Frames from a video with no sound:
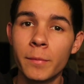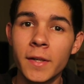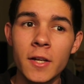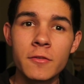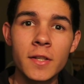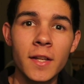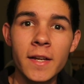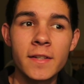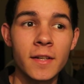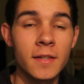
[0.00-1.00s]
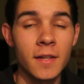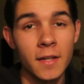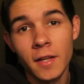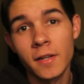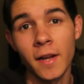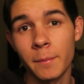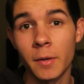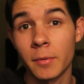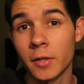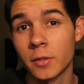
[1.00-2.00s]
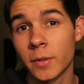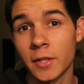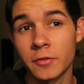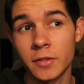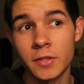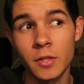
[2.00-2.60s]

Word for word: hope you guys really liked it because I thought it came out pretty cool actually.